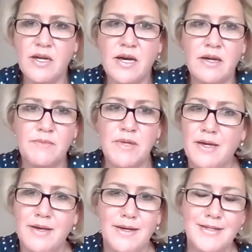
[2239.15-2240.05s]
Um,
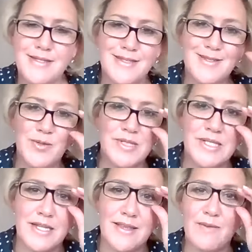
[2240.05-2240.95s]
it's
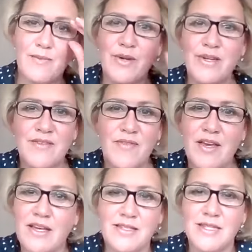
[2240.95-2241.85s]
exhausting that word. If I
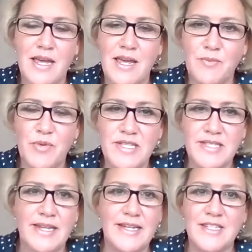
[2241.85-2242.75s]
say
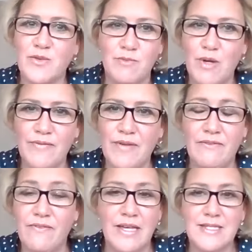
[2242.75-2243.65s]
unprecedented or moving
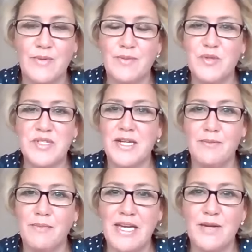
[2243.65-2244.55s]
feast one more time, one